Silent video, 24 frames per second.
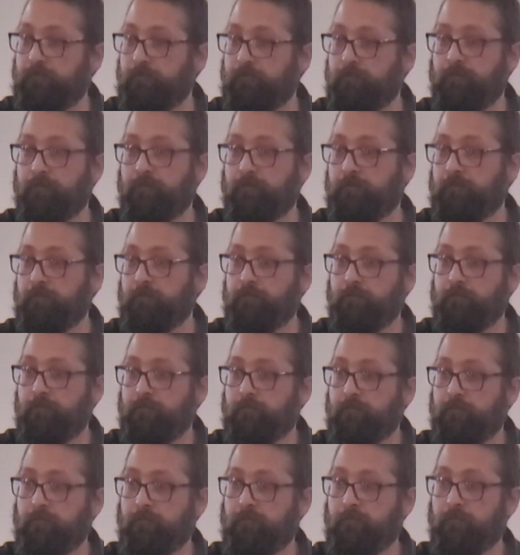
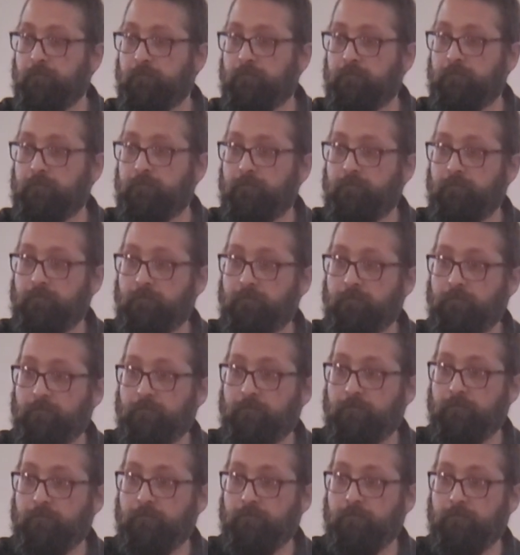
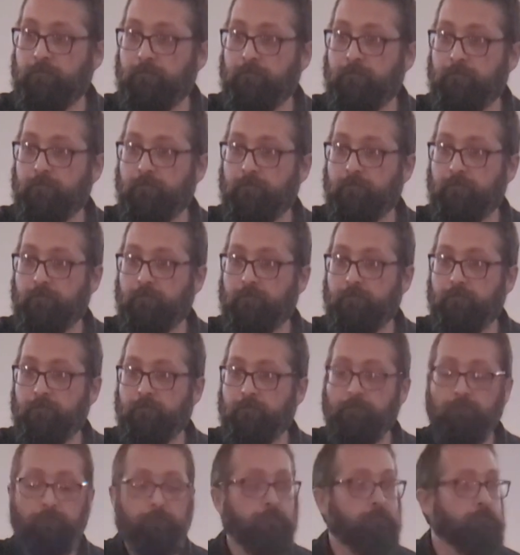
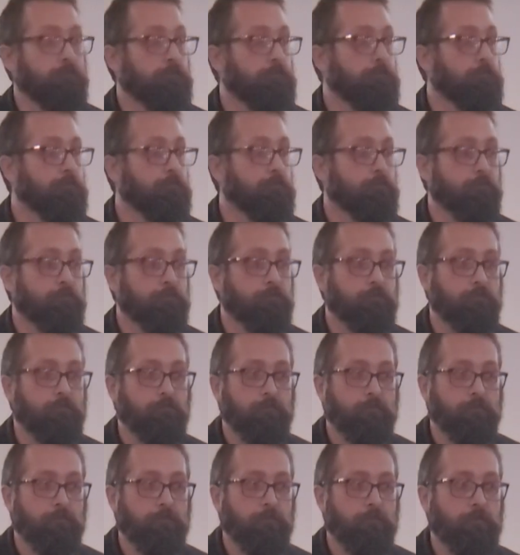(silence)